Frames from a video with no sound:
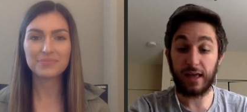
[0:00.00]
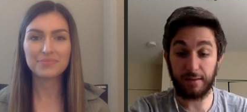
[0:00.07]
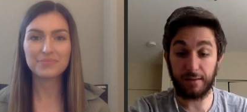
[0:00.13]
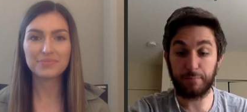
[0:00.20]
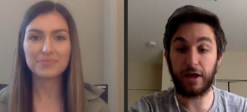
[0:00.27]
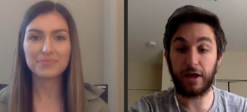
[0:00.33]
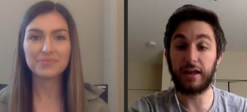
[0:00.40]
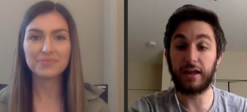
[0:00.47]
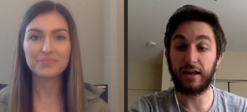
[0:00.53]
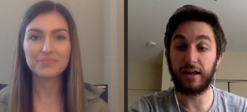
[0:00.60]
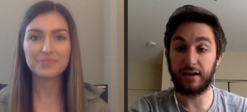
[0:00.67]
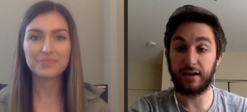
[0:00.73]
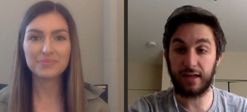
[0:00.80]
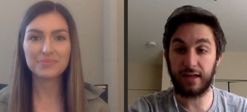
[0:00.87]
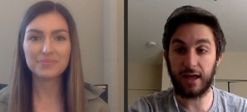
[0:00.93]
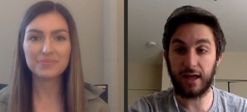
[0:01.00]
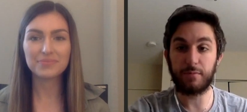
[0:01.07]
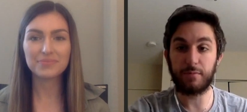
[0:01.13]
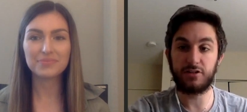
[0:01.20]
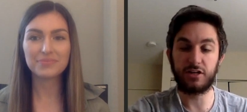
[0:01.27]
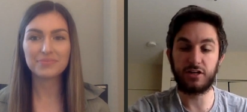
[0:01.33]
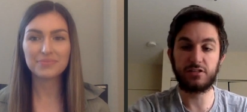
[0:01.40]
Speaker 1: game planning,
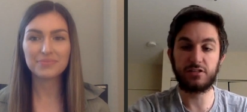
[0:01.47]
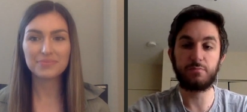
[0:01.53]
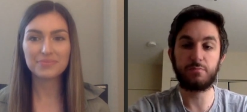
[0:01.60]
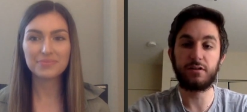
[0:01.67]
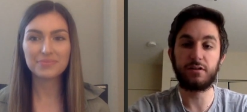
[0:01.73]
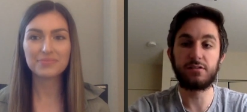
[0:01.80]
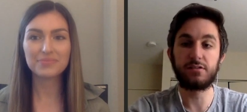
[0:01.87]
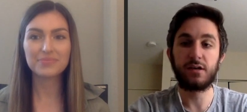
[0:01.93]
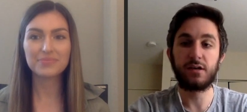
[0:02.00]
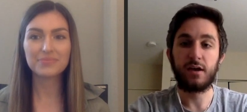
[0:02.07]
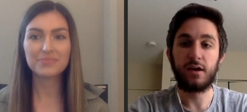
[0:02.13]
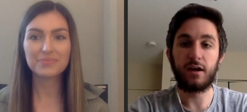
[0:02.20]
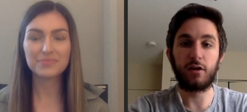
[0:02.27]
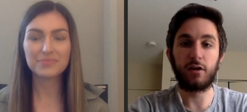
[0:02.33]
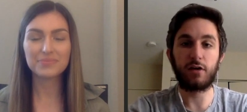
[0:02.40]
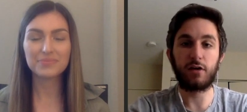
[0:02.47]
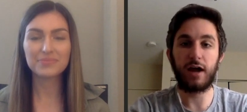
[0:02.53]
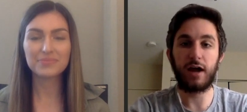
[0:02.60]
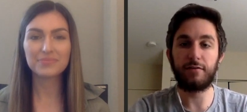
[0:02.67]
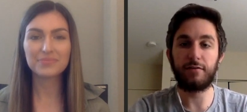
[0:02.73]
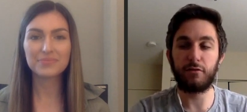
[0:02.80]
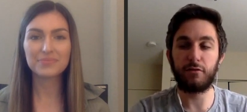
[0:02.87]
in-game adjustments, you know,
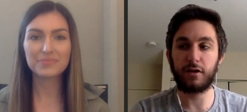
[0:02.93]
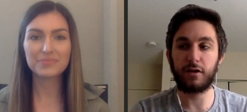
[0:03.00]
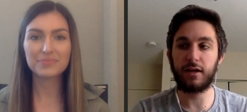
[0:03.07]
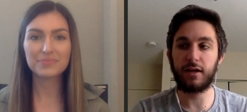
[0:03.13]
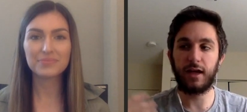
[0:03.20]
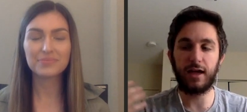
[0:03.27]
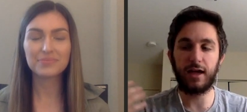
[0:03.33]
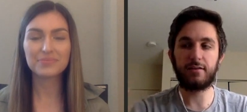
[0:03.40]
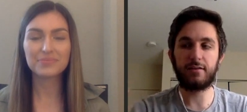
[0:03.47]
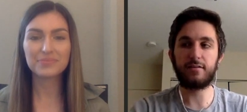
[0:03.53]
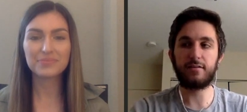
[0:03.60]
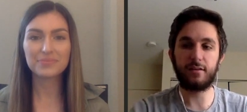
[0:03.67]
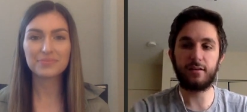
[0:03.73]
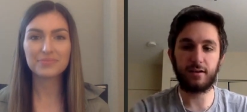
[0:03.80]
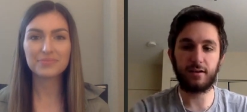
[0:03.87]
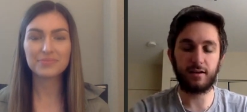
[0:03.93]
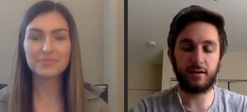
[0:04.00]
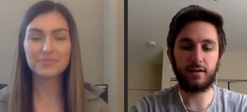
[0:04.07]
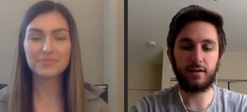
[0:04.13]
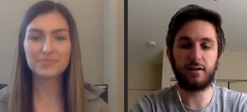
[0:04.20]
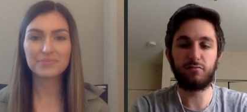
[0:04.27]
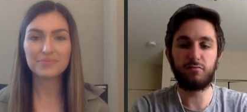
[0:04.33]
kind of looking ahead to
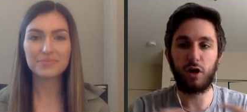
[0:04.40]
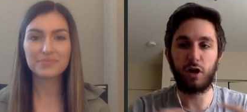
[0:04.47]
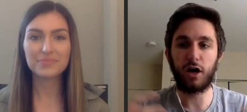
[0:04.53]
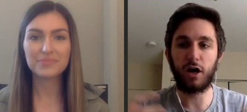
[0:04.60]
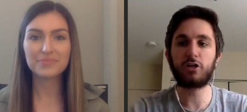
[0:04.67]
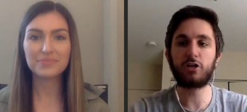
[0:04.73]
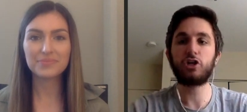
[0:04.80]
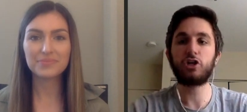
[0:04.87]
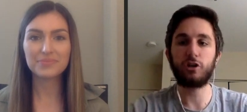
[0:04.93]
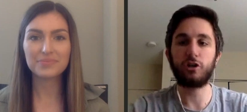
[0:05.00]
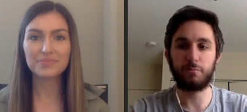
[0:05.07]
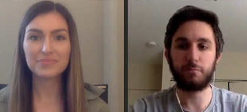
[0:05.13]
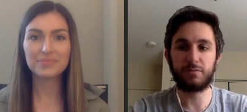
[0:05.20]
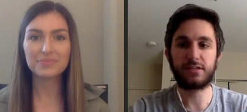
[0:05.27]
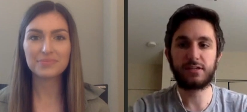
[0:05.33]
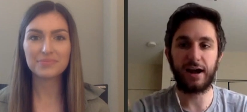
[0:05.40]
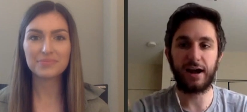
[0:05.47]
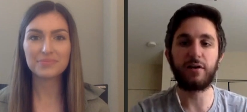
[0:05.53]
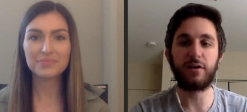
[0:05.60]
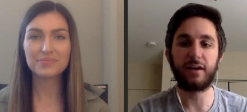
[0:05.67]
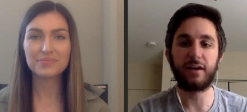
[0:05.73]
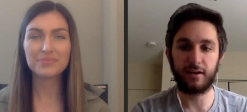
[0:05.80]
the long-term
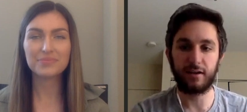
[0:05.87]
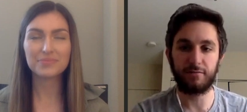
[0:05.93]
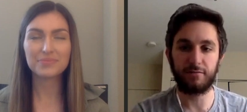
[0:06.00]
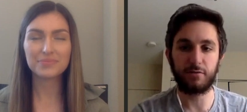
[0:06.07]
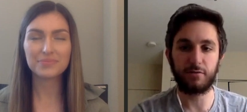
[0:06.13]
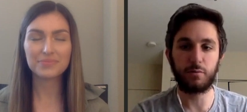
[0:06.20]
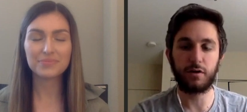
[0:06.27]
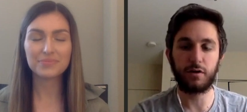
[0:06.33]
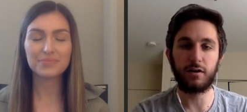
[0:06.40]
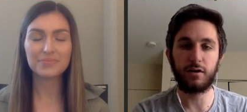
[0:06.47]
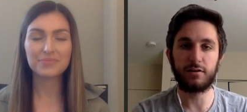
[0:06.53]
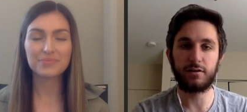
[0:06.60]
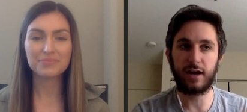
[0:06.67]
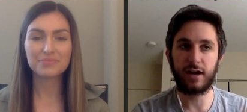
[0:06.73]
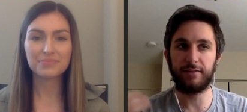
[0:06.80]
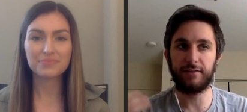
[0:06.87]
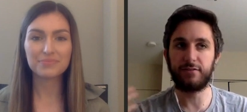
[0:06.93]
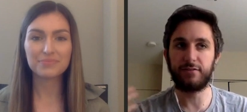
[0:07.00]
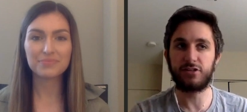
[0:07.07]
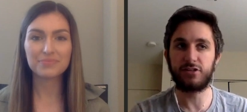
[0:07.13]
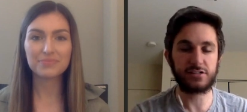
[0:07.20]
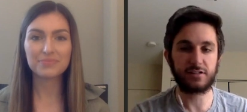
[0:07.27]
scouting, if you will, and kind
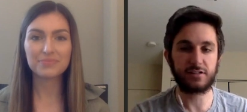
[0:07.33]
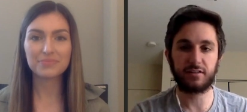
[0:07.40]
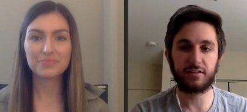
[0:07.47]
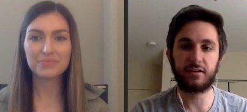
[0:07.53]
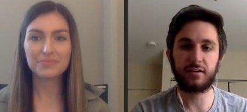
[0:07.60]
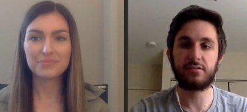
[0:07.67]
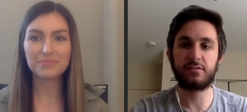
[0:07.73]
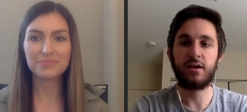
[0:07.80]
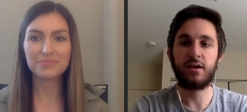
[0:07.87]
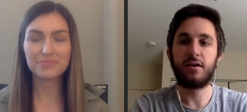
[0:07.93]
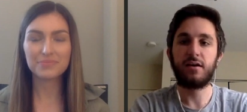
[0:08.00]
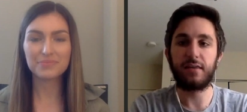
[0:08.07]
of adjusting things